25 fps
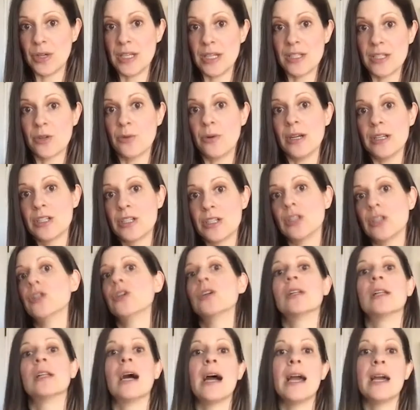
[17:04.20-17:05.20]
is going to
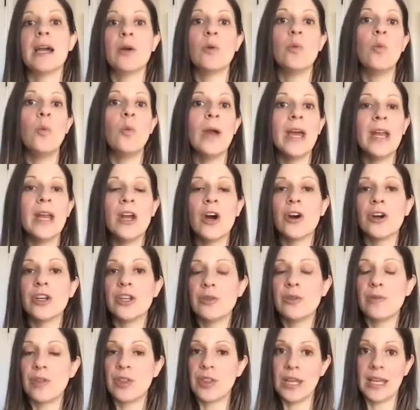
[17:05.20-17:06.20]
look like. When are you
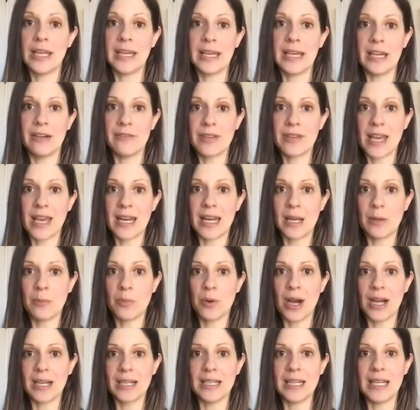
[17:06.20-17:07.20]
thinking of getting
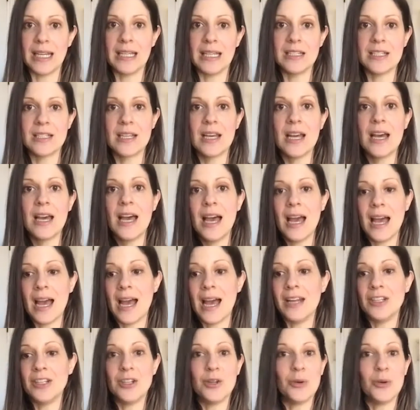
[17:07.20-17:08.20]
pregnant?
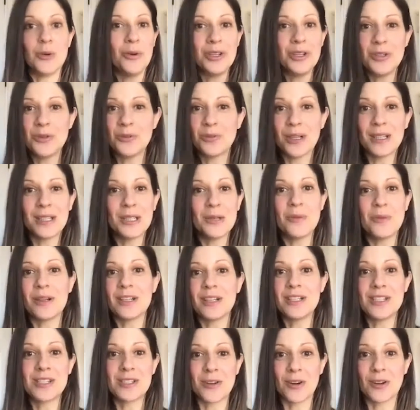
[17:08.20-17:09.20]
And, when you really want to
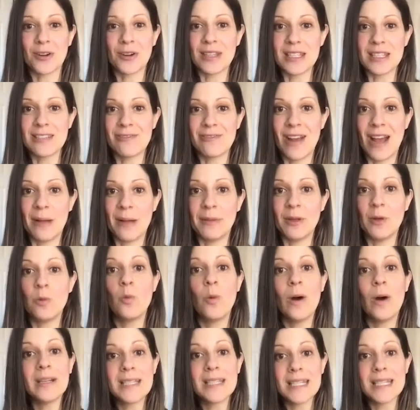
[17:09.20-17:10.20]
start this family,
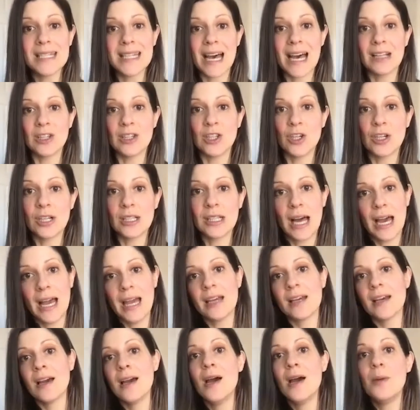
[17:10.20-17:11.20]
what does that look
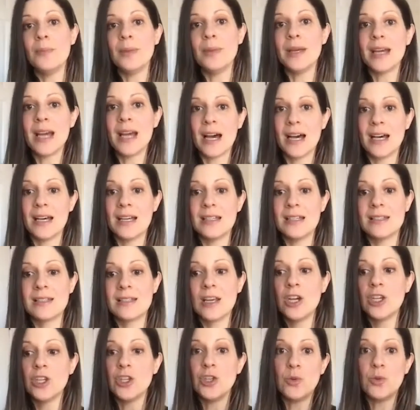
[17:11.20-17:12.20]
like? Because
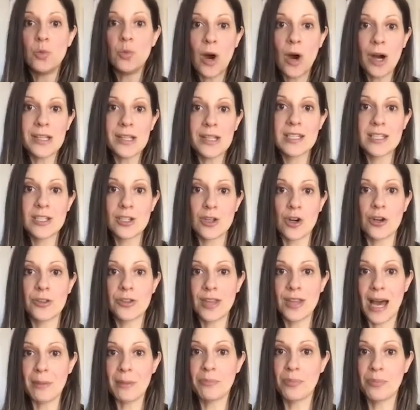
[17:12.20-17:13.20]
you want to start
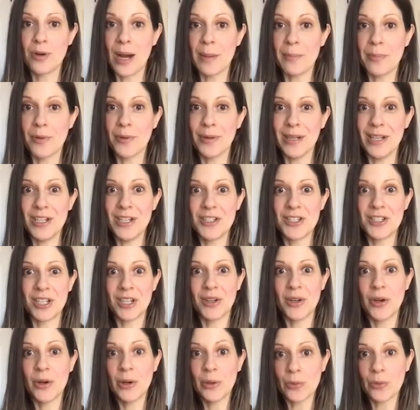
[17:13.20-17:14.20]
that
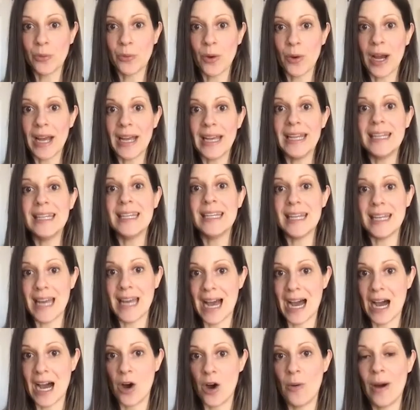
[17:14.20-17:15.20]
preparation right
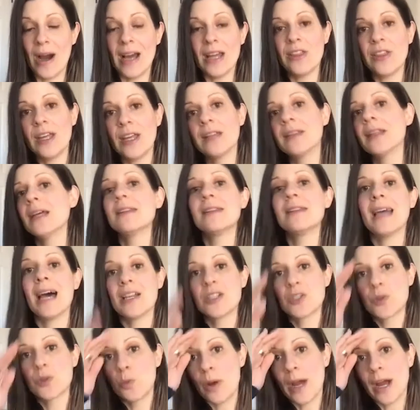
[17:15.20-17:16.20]
now. I think that
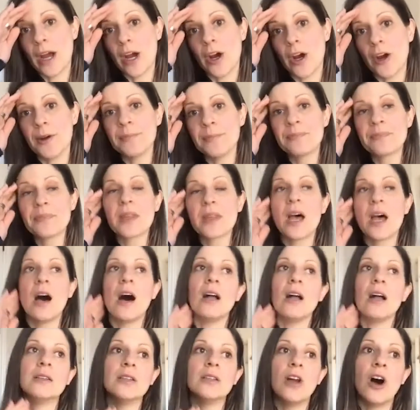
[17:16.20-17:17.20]
that's where a
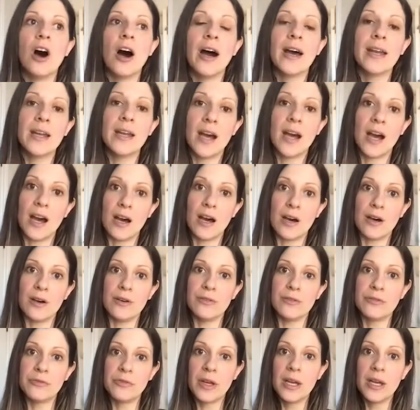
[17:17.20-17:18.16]
lot of